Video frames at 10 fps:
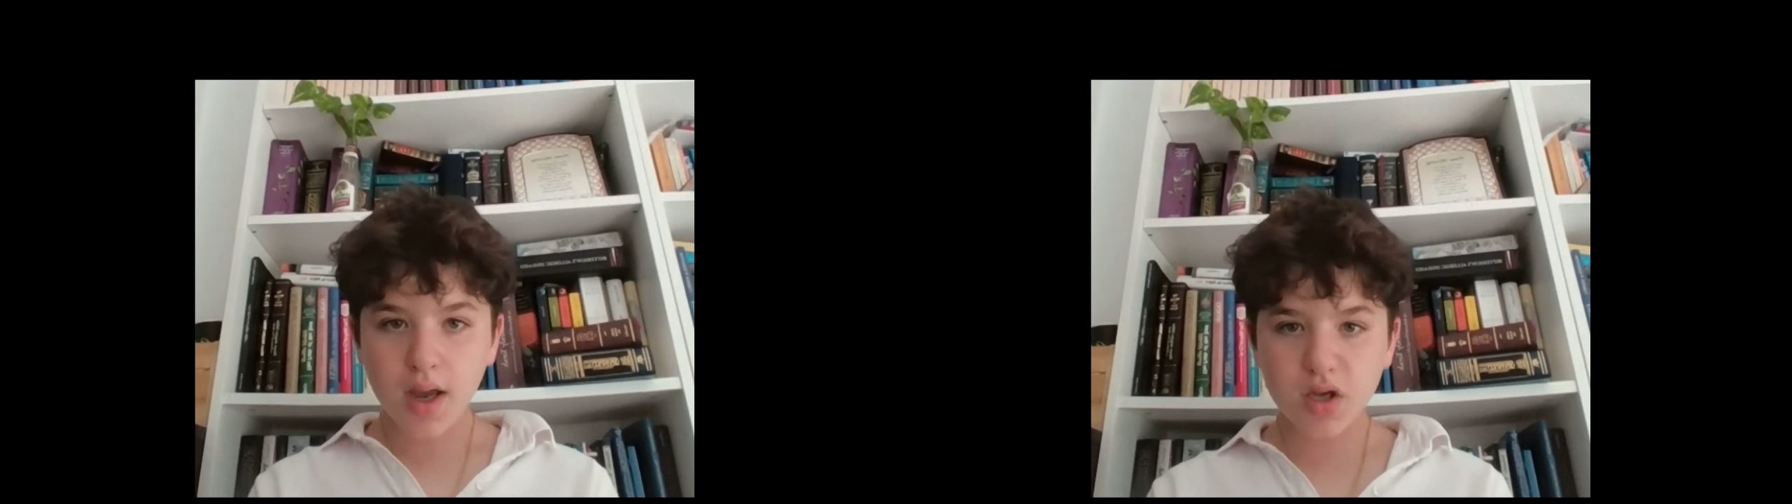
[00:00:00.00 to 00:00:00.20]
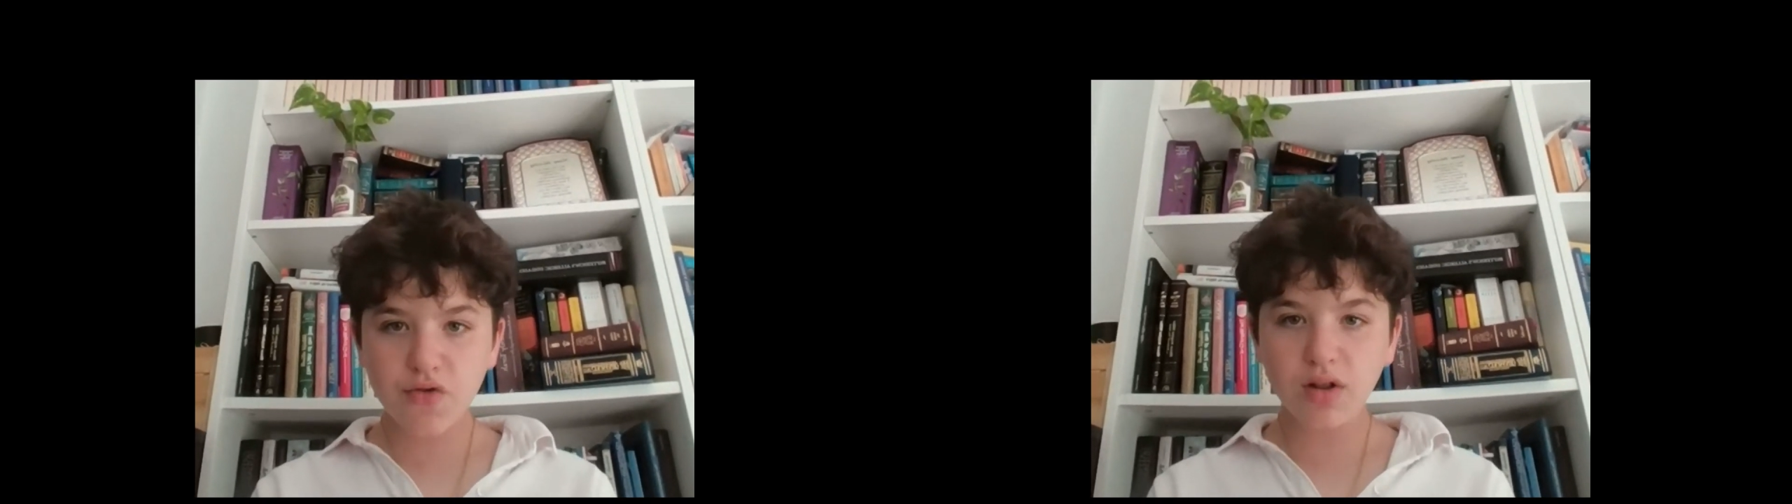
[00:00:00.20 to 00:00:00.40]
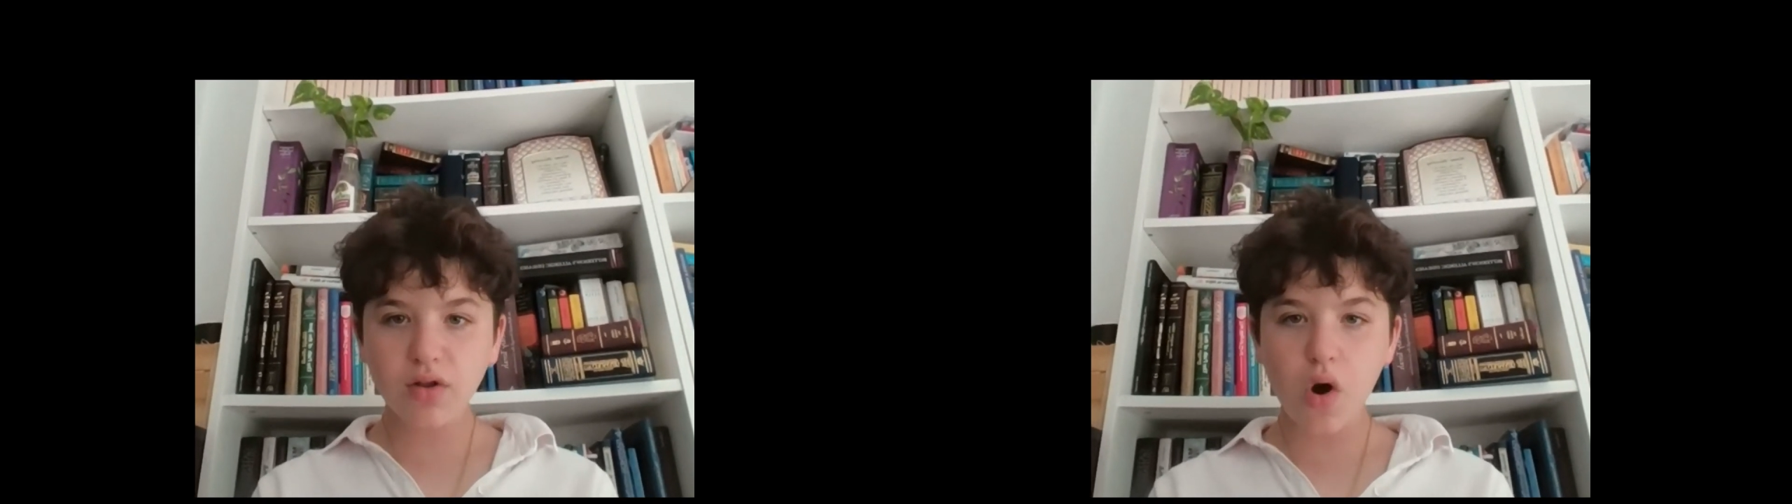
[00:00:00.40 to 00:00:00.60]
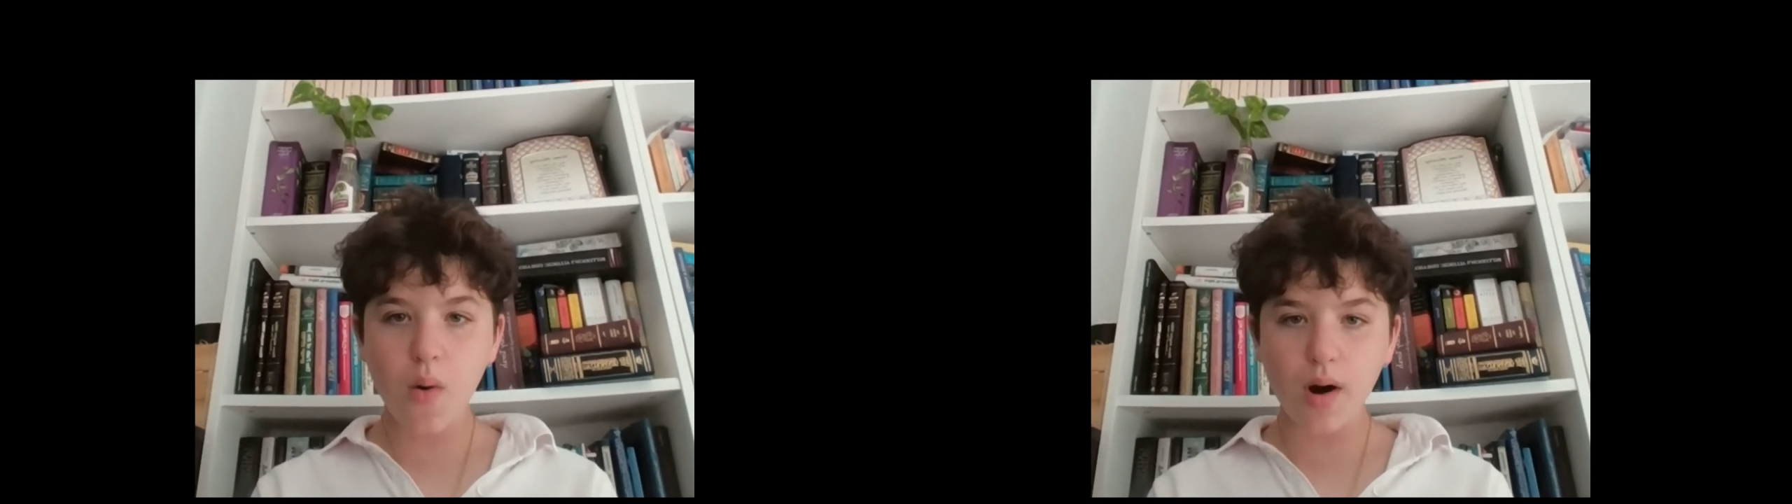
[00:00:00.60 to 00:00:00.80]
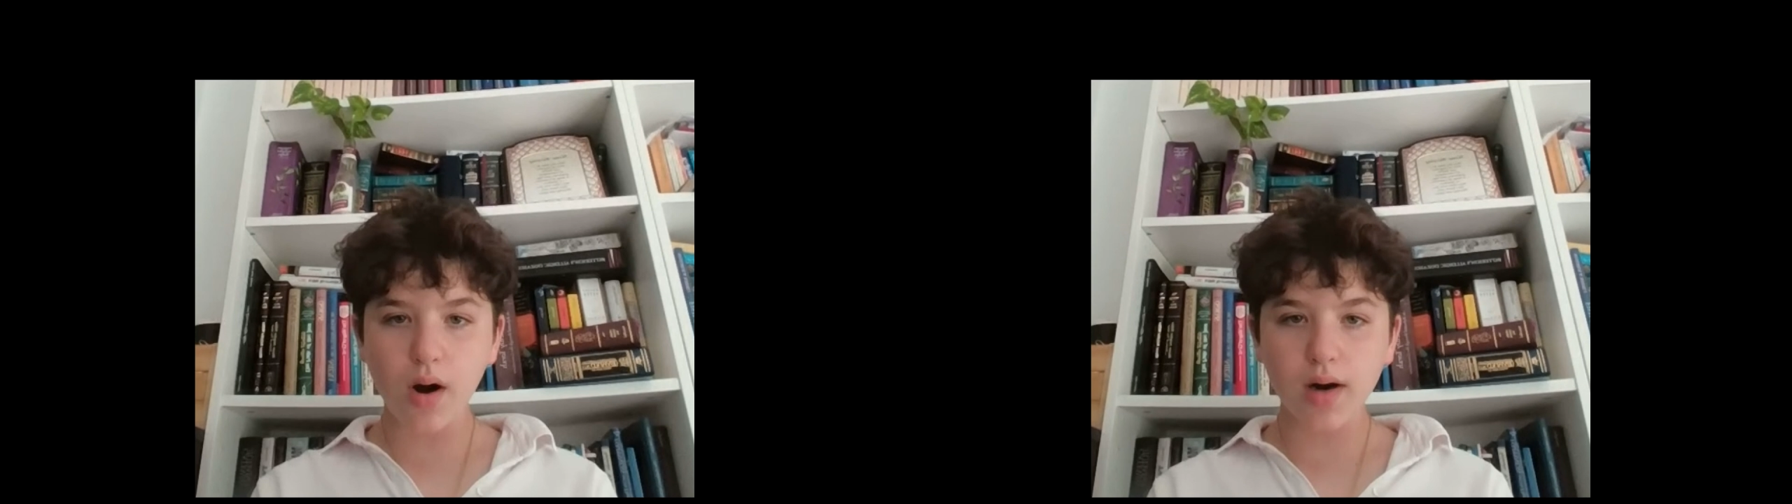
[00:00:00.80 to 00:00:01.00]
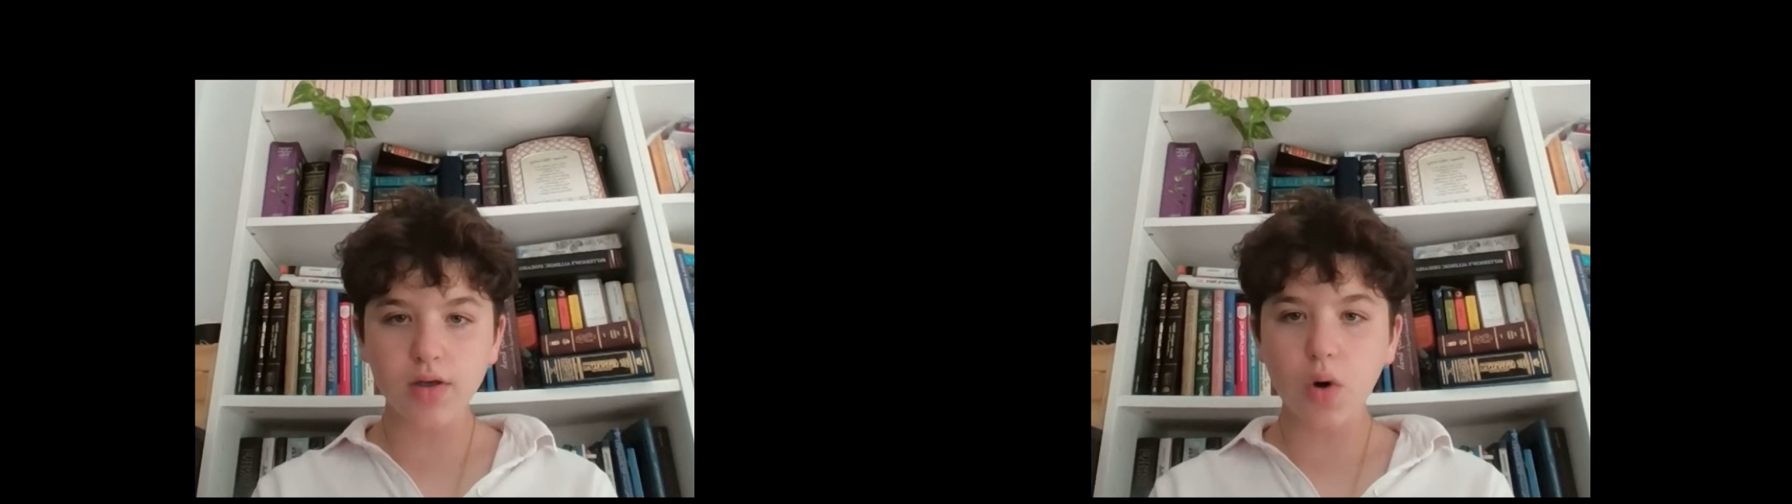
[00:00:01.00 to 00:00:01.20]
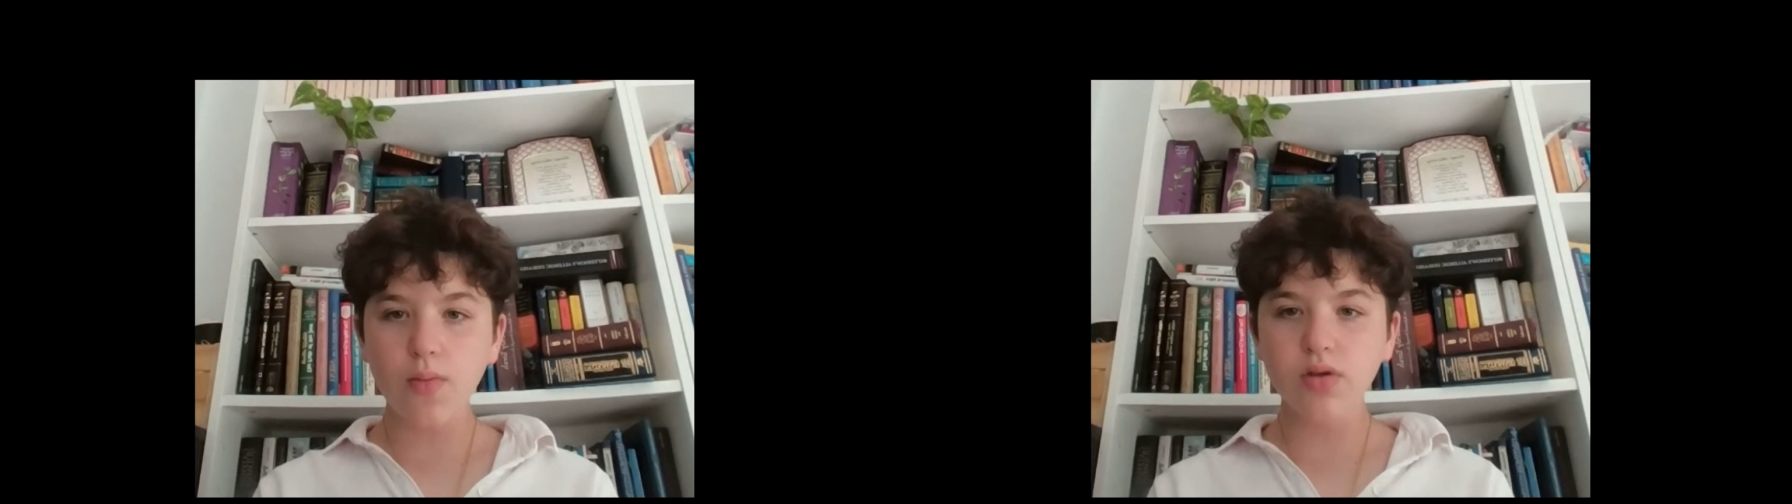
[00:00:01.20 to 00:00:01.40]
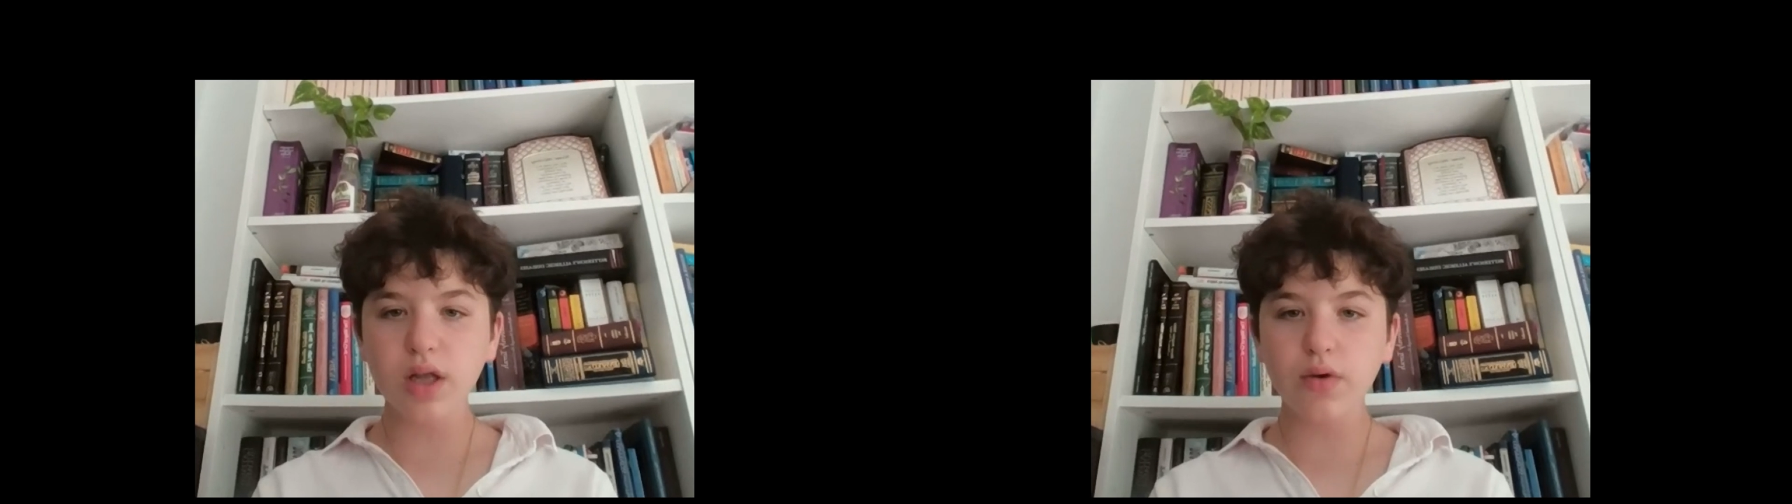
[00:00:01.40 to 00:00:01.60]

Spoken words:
In Sefirat Omer, it is almost